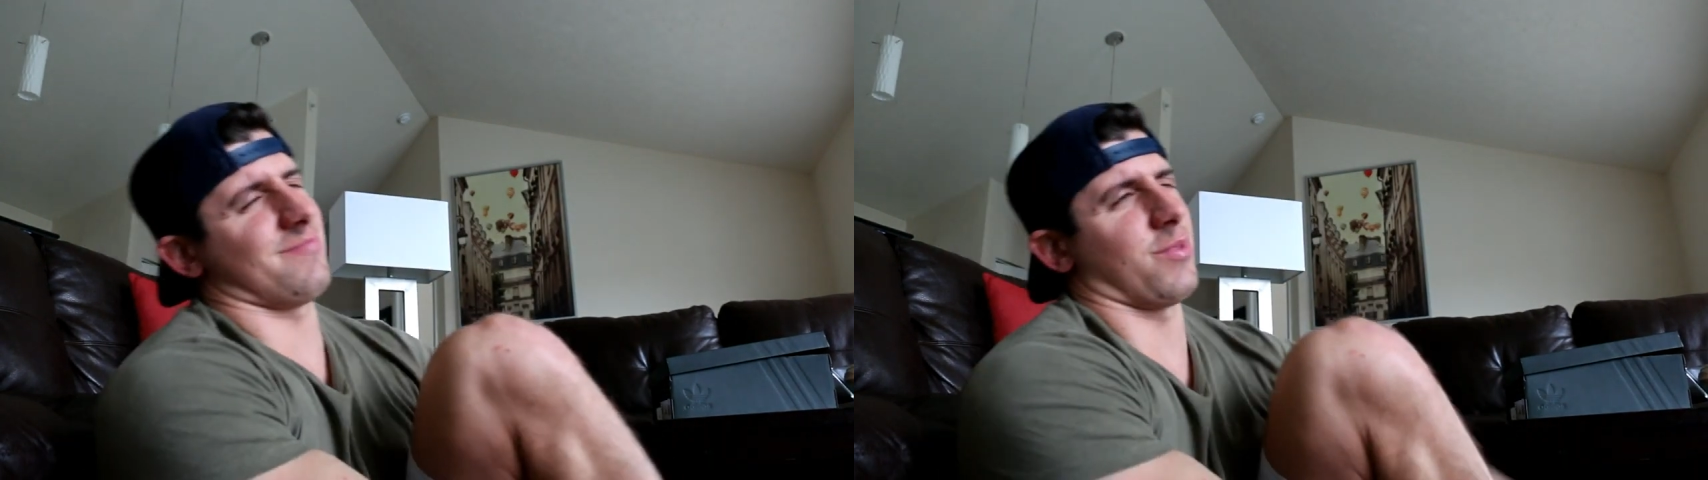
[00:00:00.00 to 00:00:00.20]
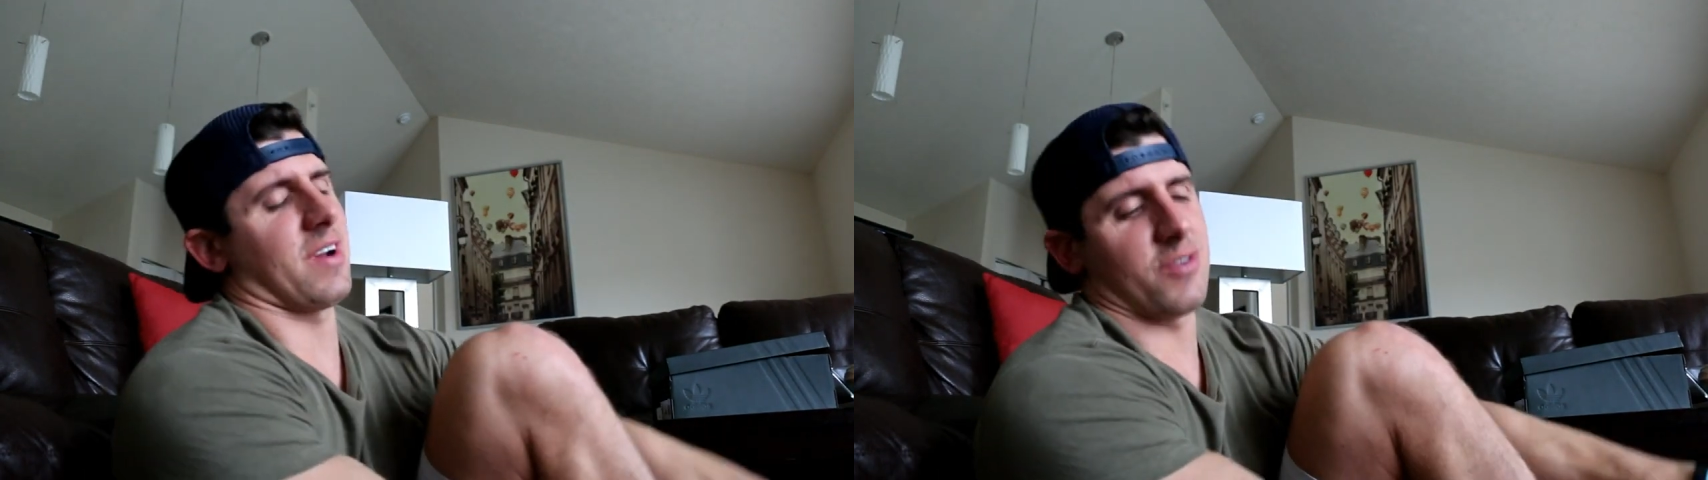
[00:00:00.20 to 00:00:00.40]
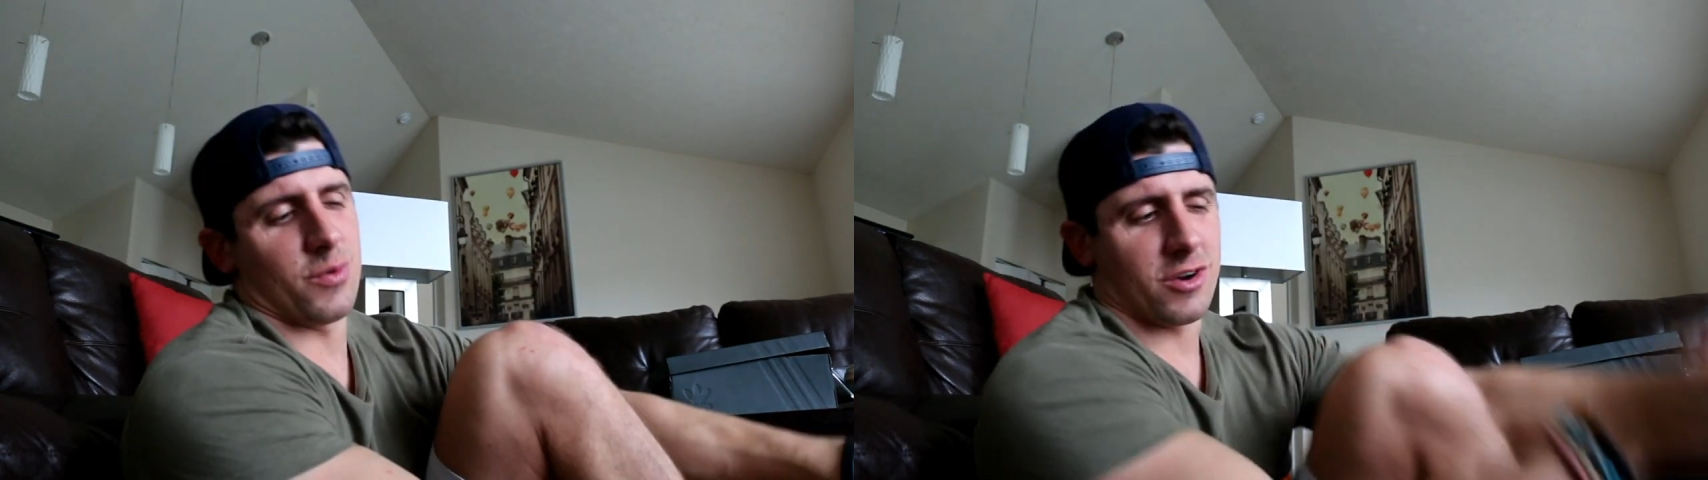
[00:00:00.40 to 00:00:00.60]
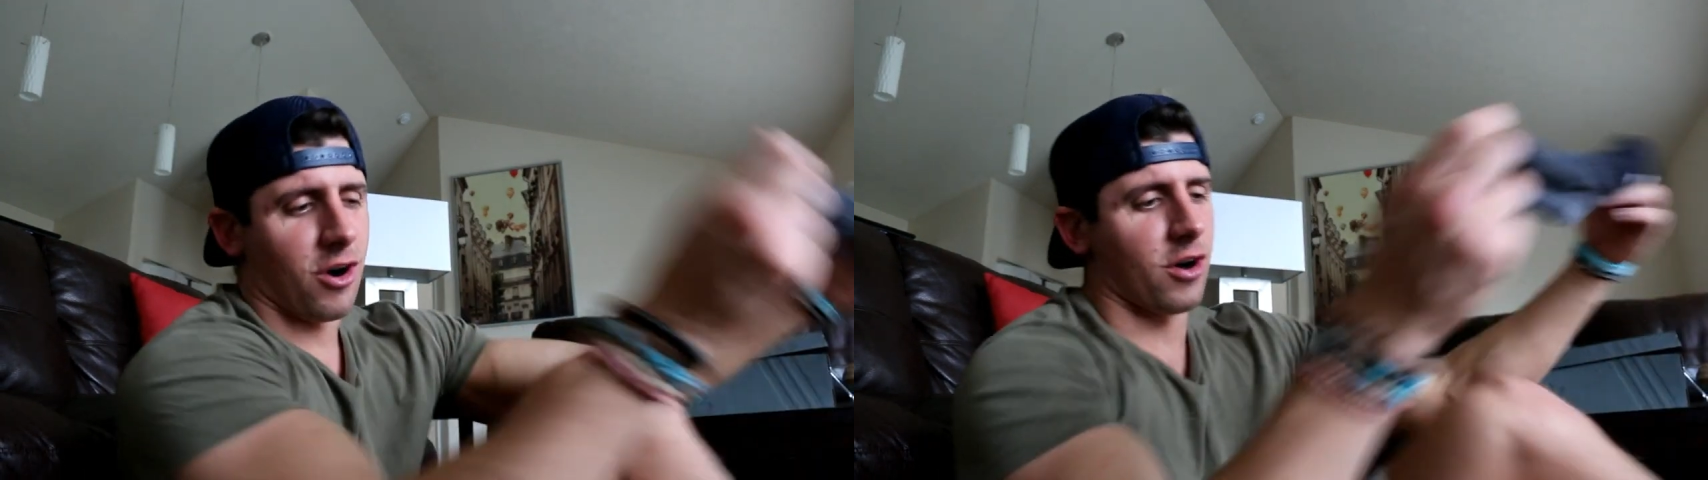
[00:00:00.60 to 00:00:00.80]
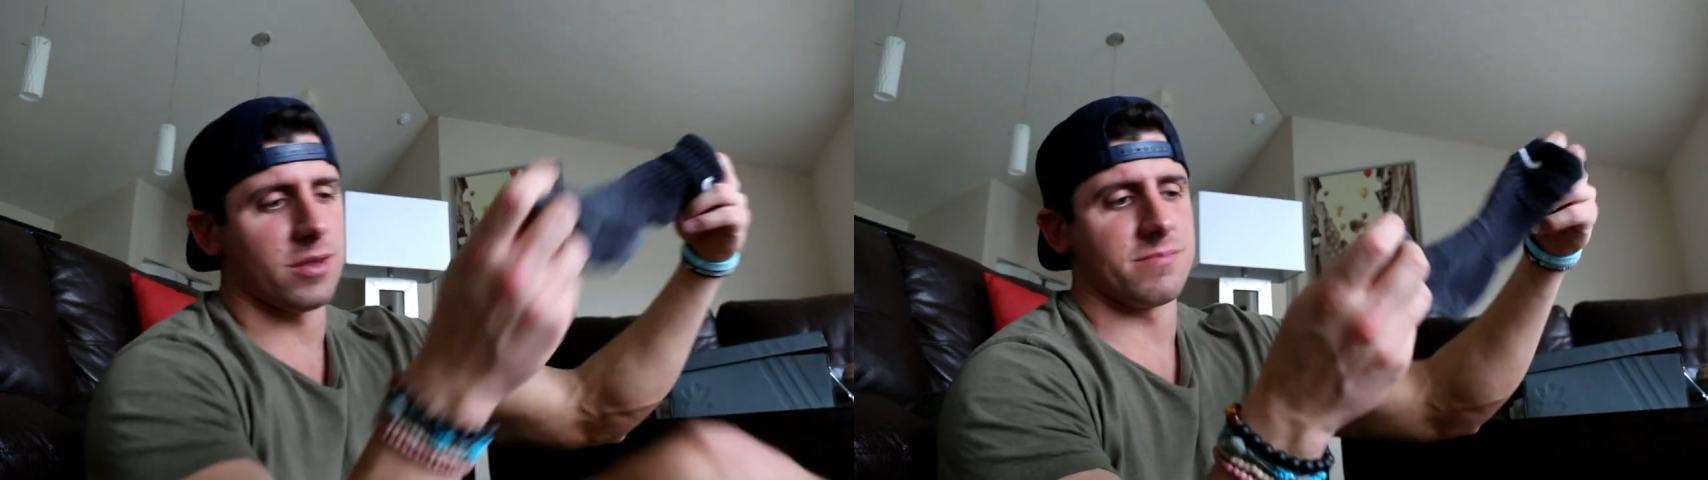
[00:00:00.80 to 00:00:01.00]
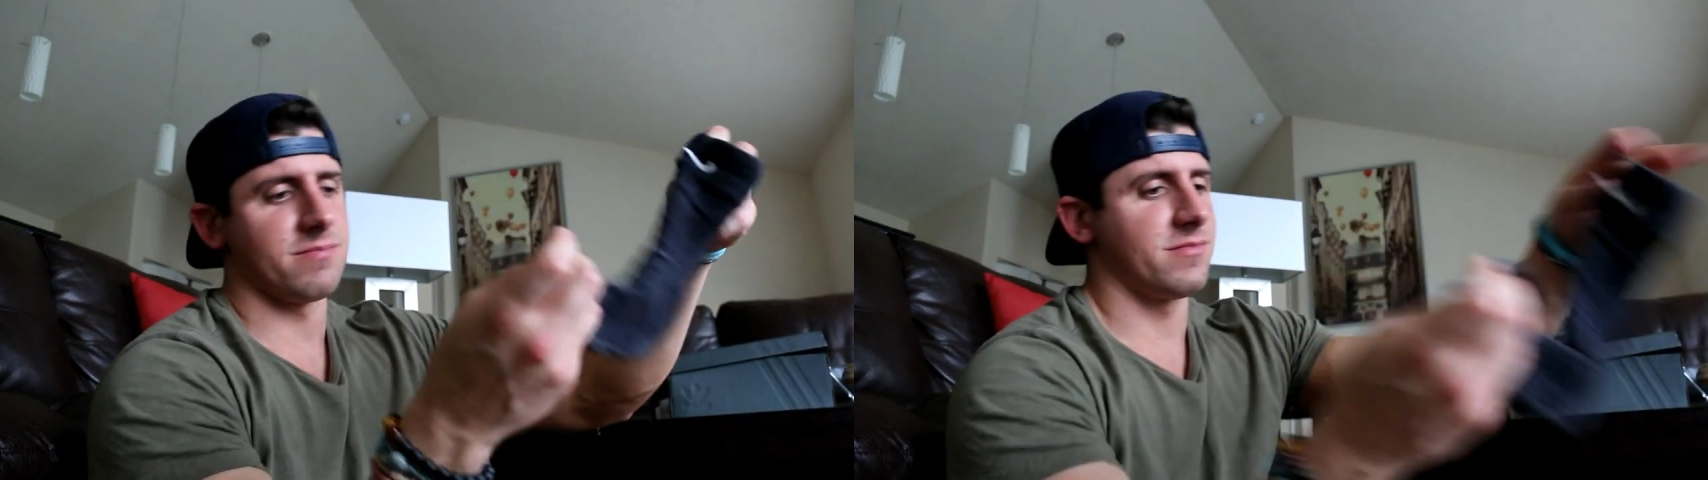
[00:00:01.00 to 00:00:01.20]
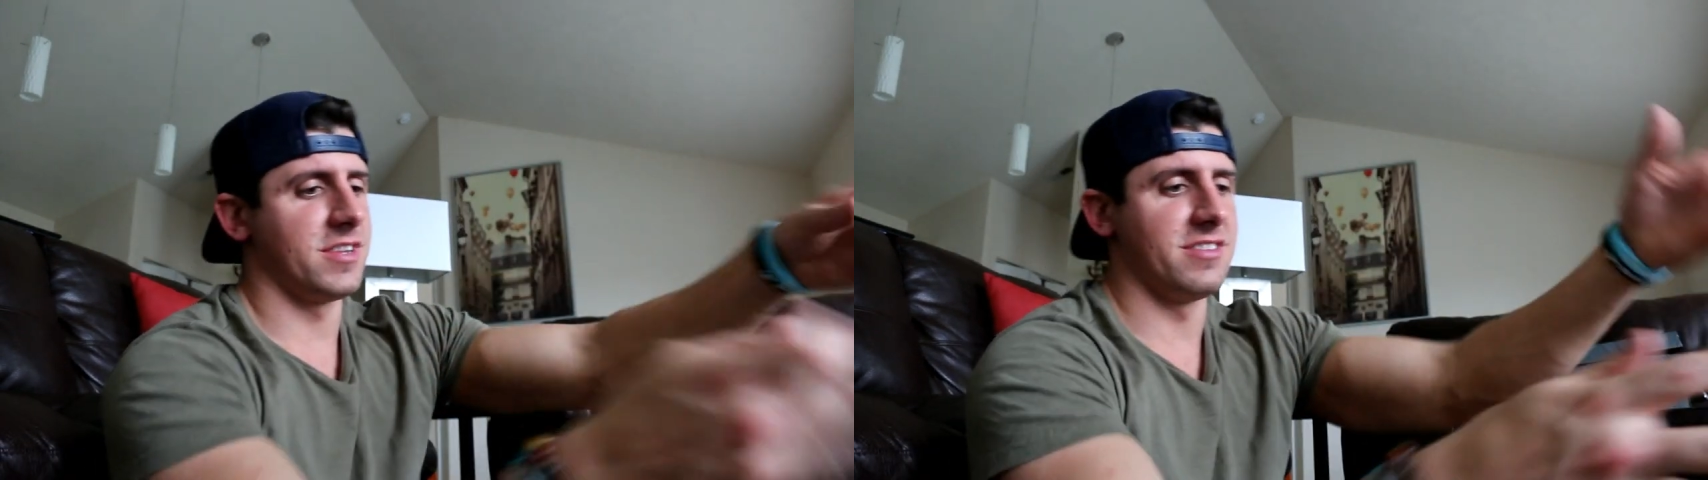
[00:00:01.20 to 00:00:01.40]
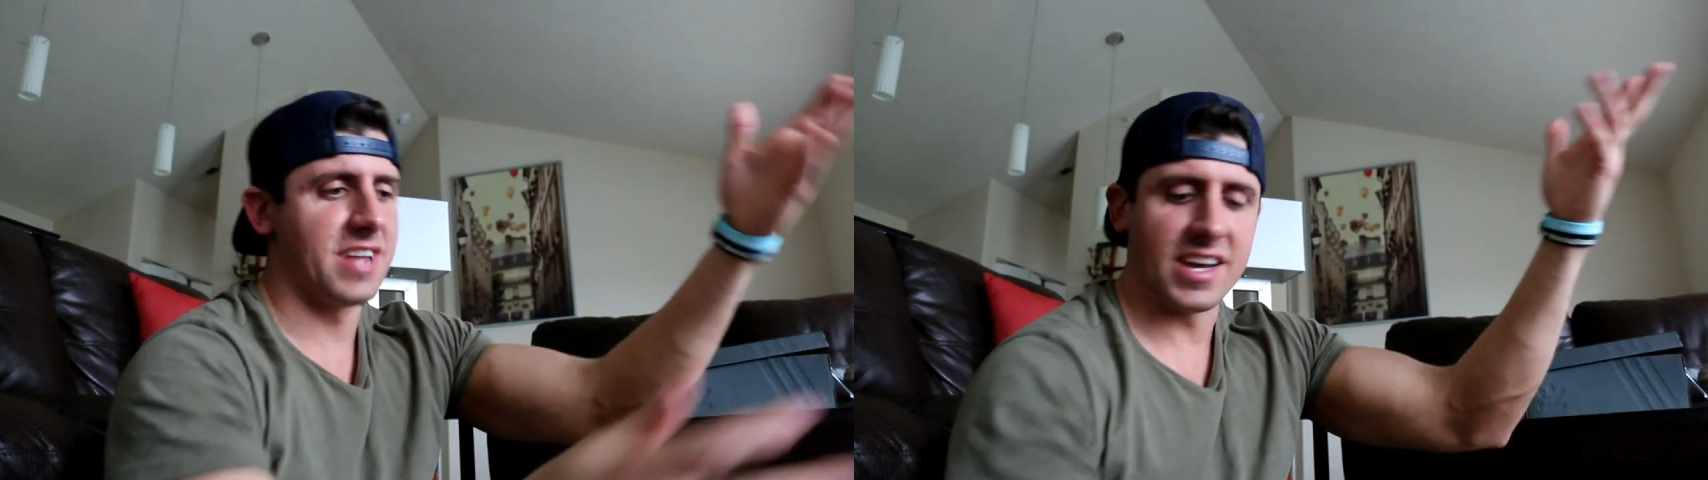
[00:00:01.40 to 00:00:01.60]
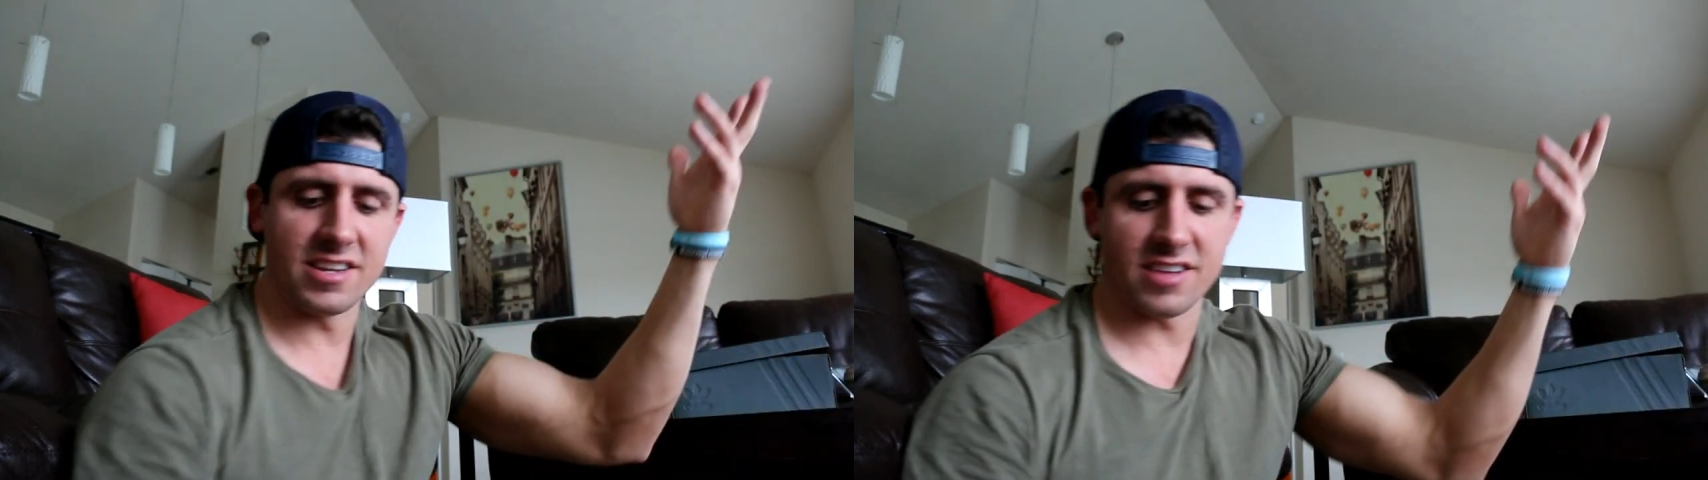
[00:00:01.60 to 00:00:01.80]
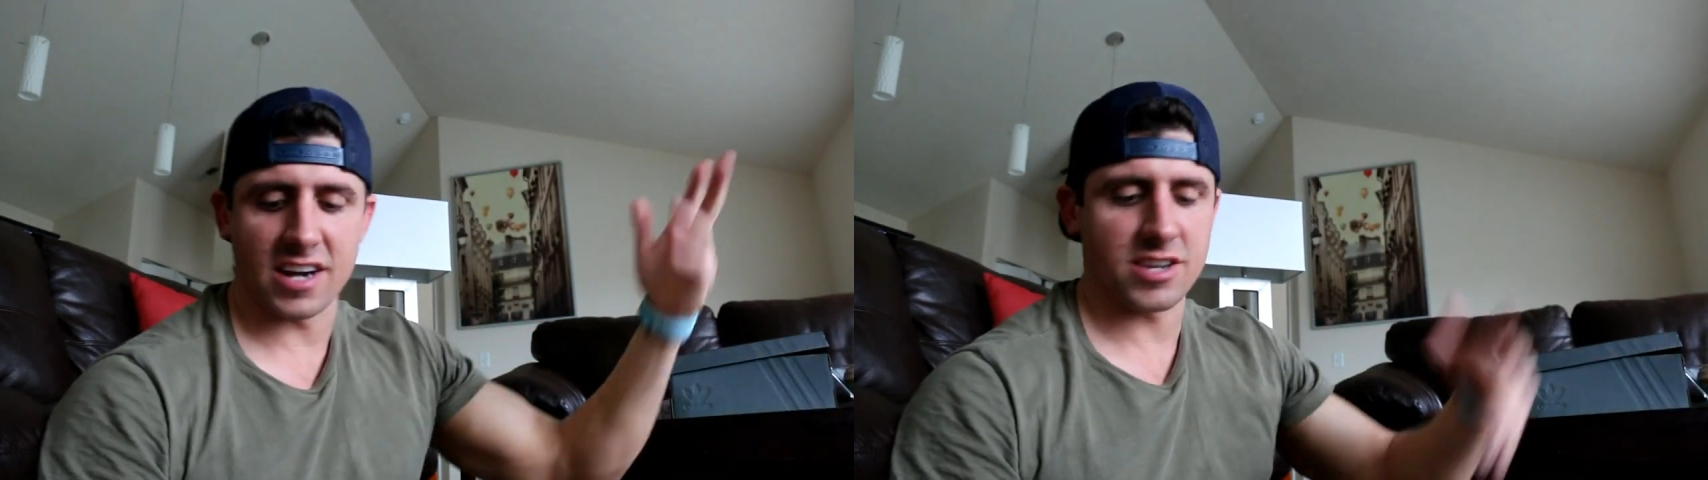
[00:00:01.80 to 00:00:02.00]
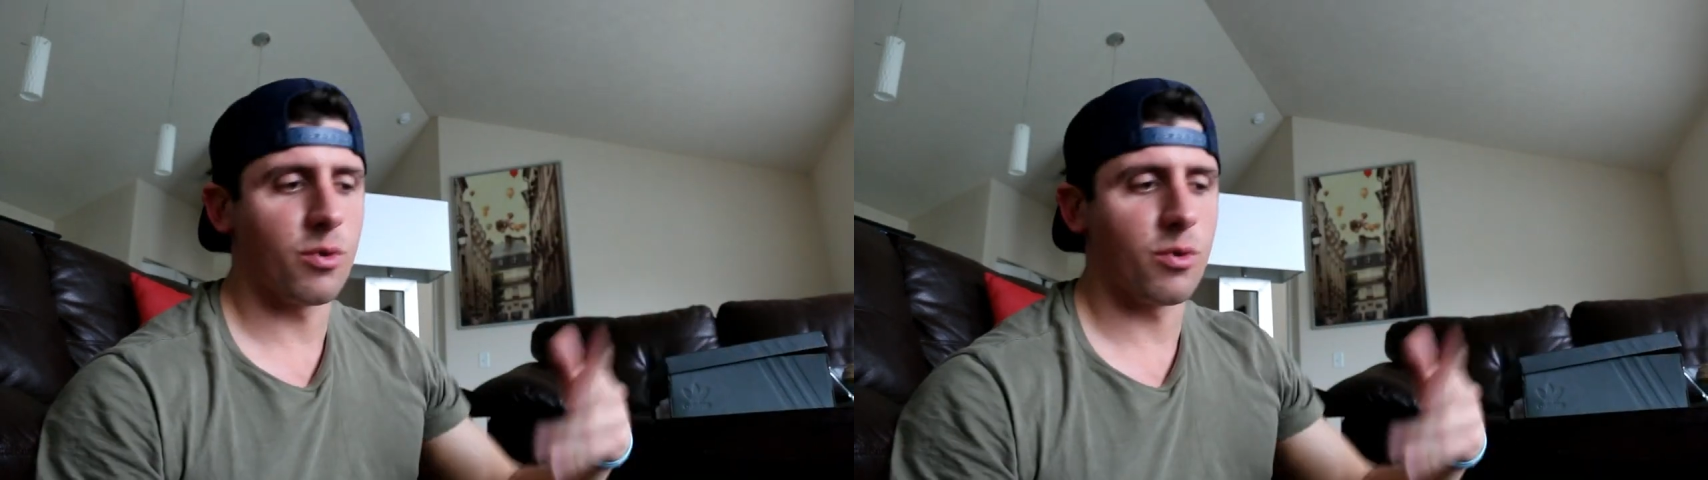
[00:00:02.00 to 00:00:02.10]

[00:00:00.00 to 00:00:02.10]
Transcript: whatever you want to call them, these Nike socks.